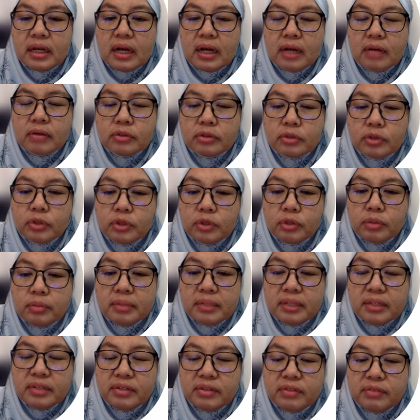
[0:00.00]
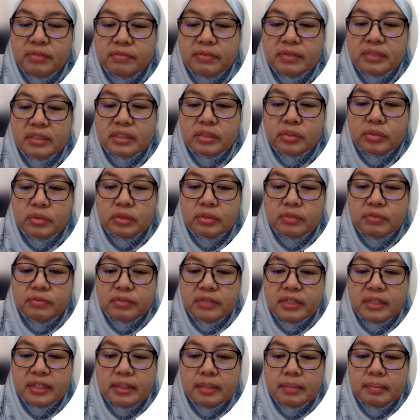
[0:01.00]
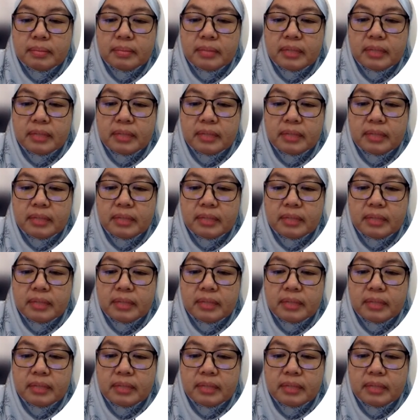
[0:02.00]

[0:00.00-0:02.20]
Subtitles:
Autonomy refers to the freedom,